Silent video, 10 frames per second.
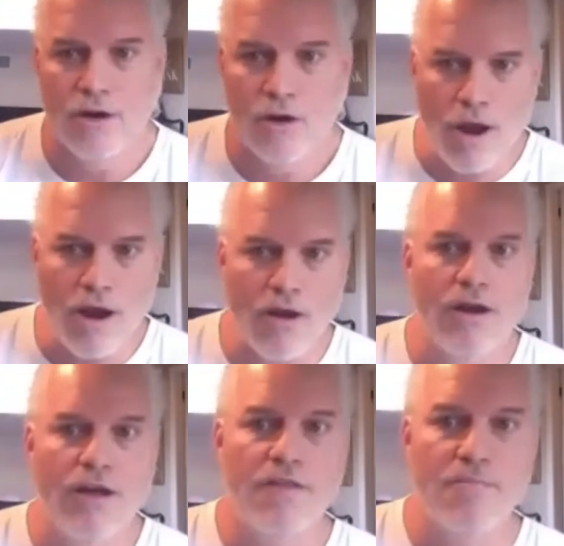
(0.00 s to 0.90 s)
where
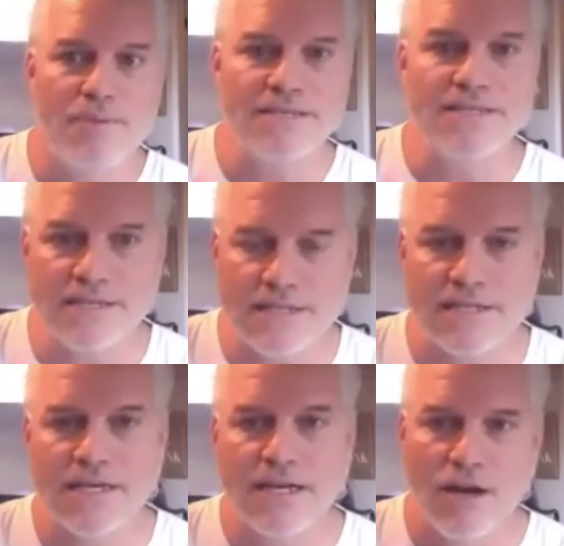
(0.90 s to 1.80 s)
the business
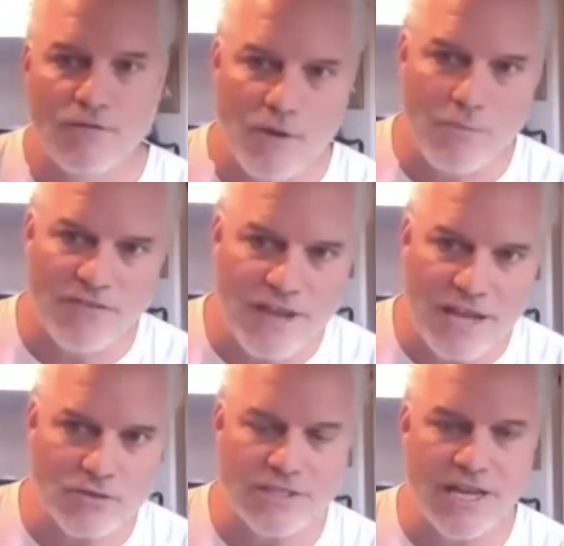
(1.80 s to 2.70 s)
from a
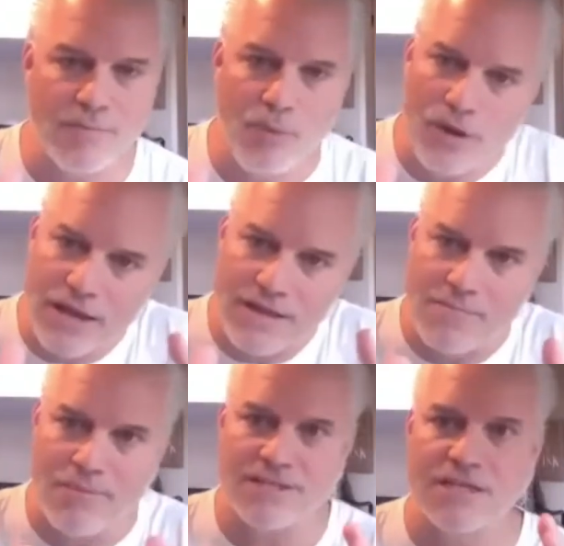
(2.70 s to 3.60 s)
financial standpoint and the
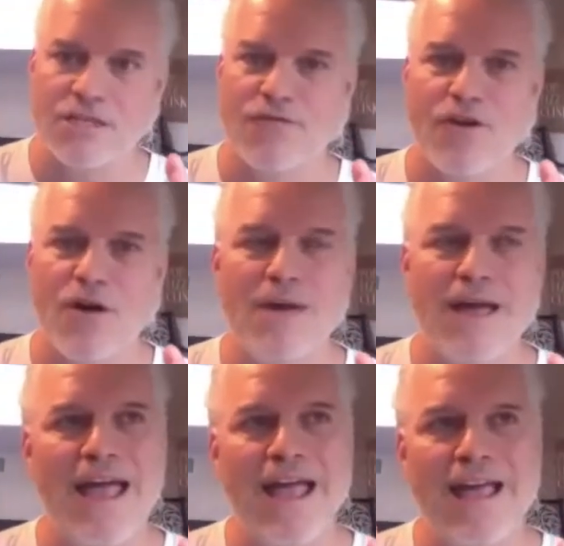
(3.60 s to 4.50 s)
business from
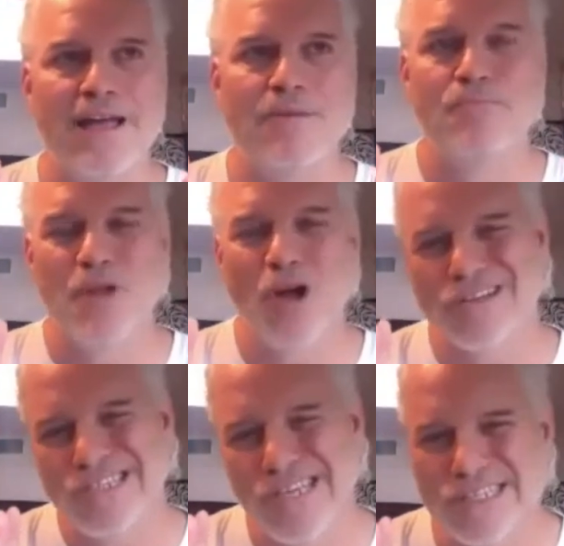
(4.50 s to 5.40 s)
a
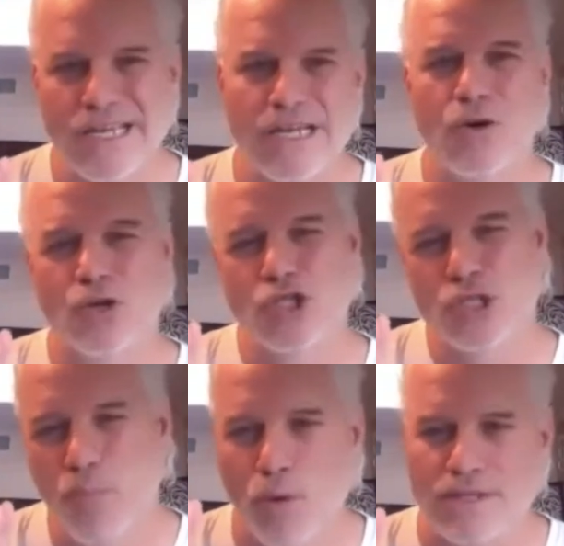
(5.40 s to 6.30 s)
artistic or
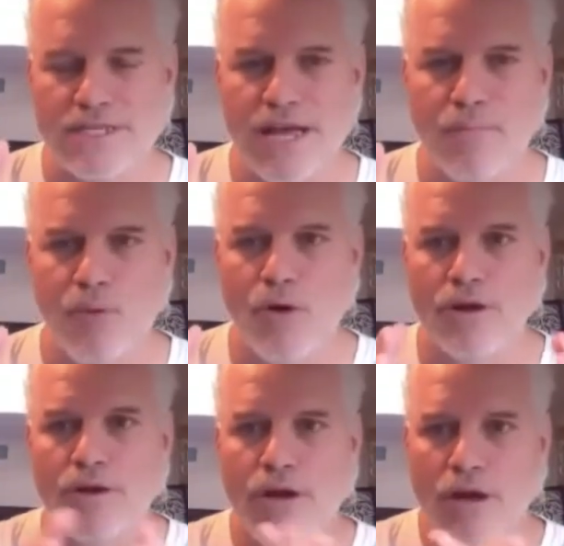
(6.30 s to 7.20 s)
sports standpoint
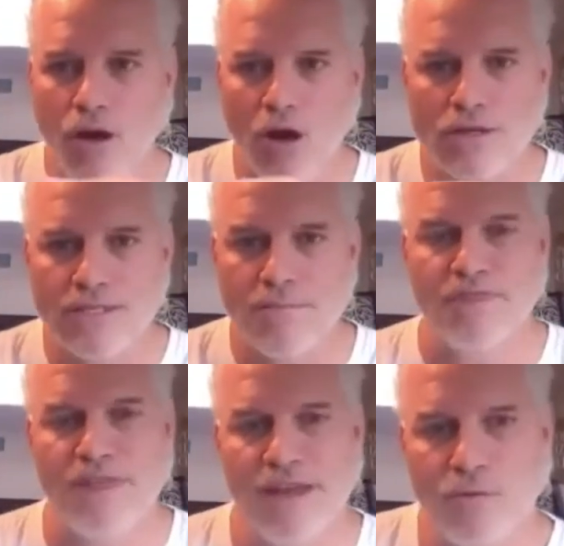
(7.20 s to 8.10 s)
are
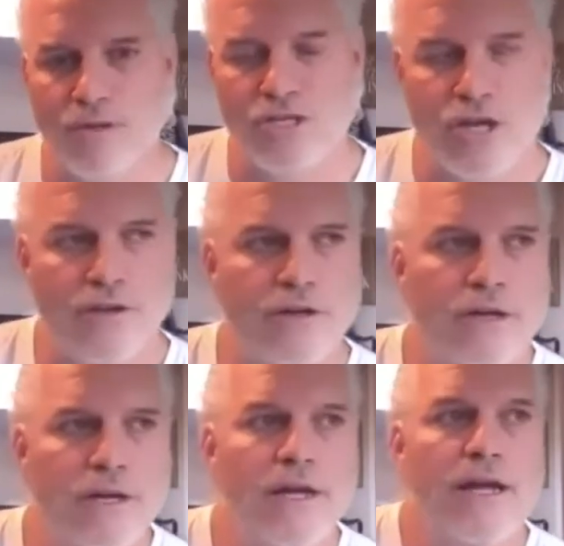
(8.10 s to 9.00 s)
sympathetic with each other.
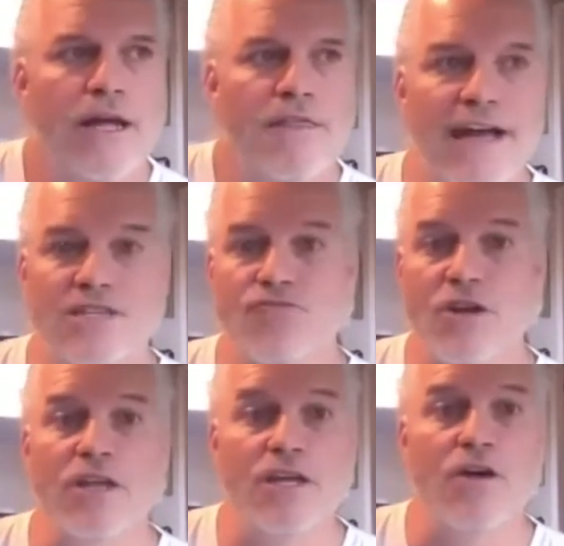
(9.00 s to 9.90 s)
That's
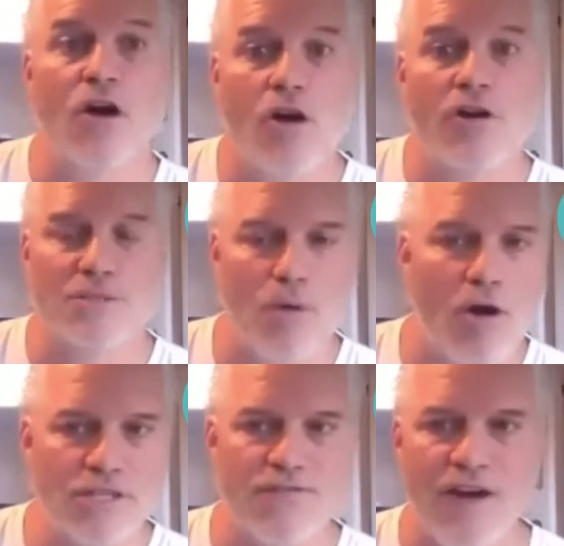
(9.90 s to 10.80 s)
really the hardest part,
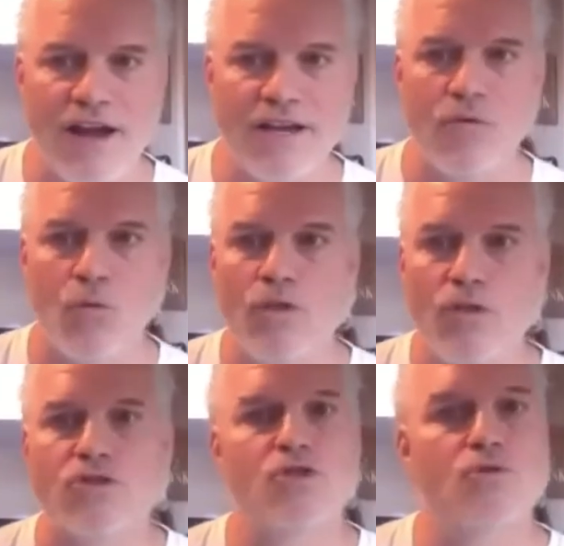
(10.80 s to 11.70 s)
is finding when
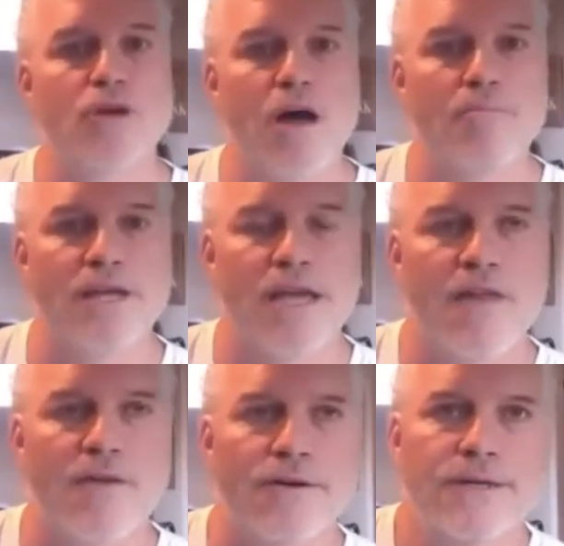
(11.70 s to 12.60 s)
those two come
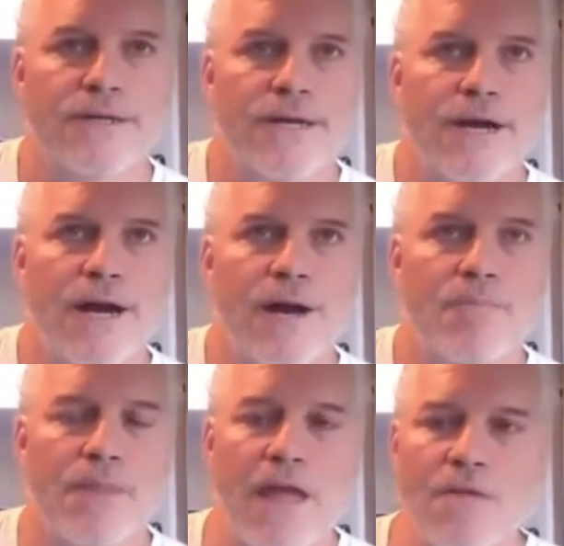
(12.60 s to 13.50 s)
together.
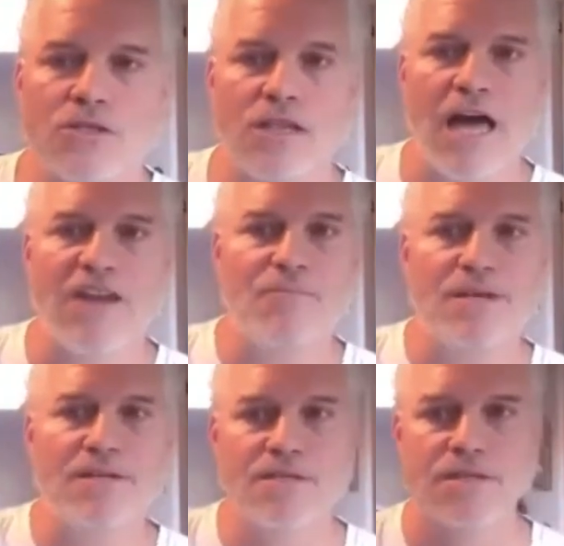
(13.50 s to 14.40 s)
And there's a lot of
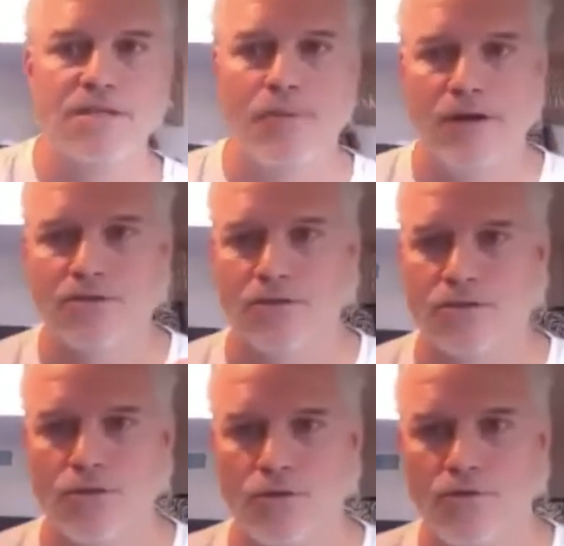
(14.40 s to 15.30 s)
pieces to the puzzle
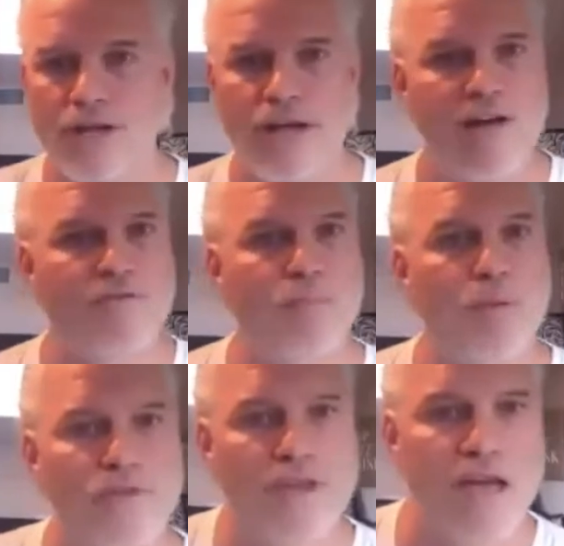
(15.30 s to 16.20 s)
too that you have to
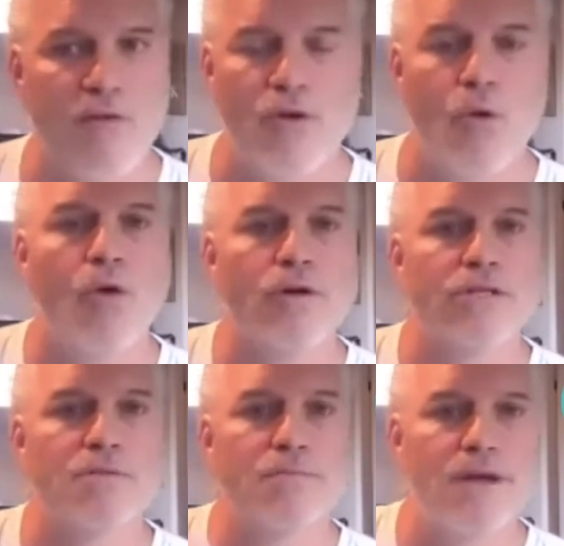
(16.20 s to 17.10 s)
put together in order
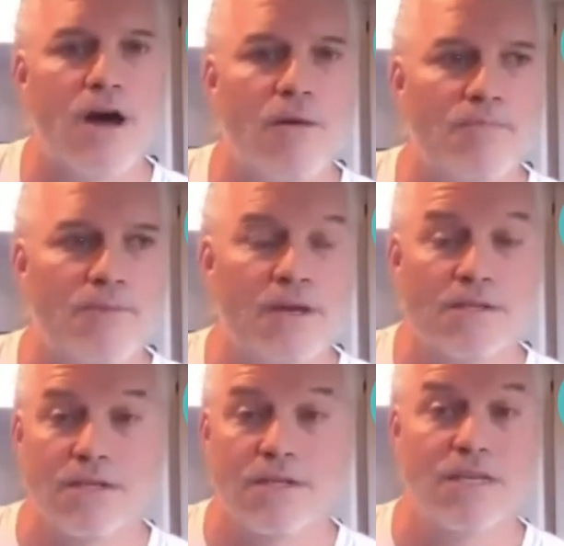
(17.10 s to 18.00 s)
to become
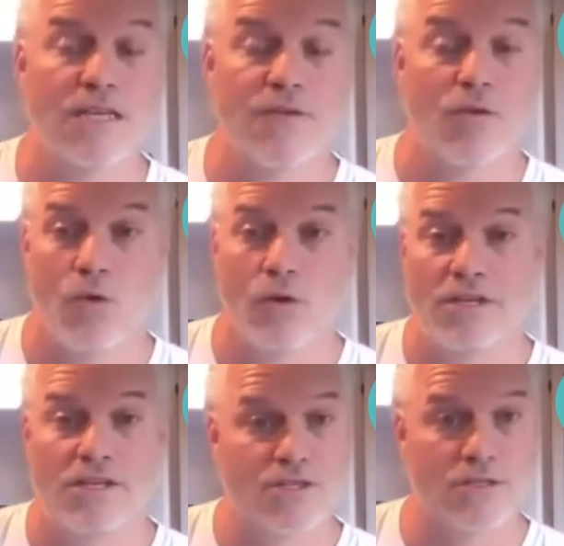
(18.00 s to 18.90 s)
successful or at
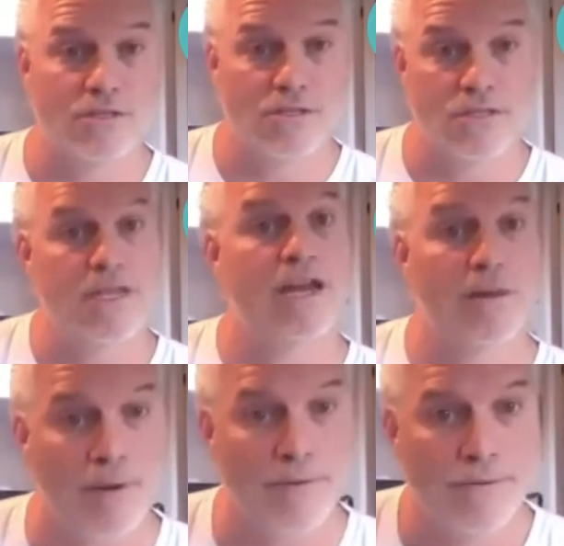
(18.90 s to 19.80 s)
least just sustainable.